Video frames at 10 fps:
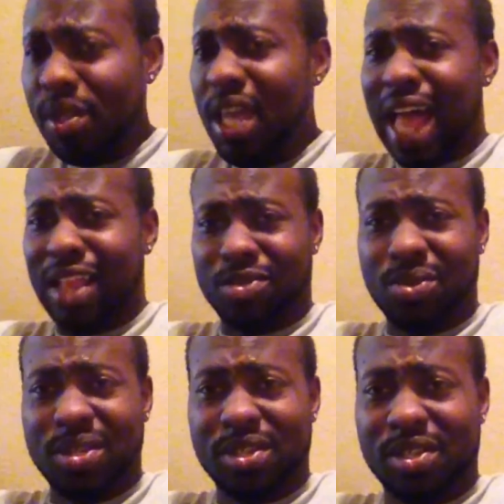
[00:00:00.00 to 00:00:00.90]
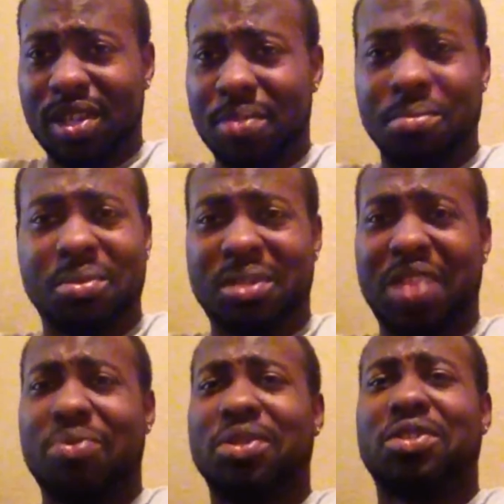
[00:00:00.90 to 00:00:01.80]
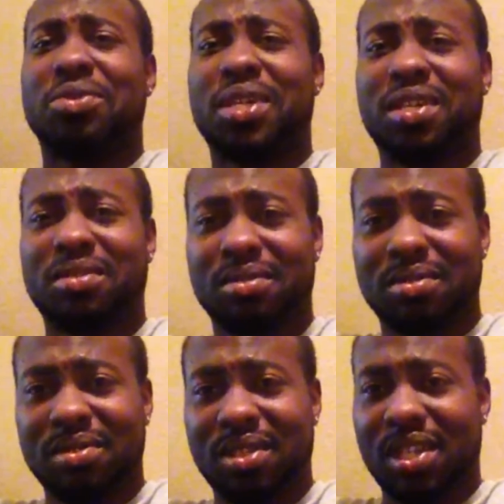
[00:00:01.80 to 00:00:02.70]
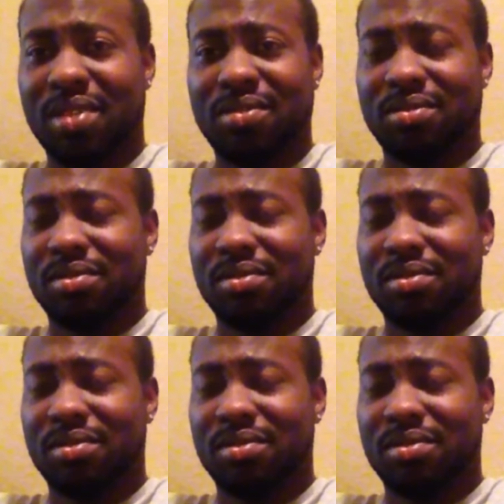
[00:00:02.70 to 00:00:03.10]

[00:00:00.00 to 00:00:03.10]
Alex Winter, Death Wish 3, you know.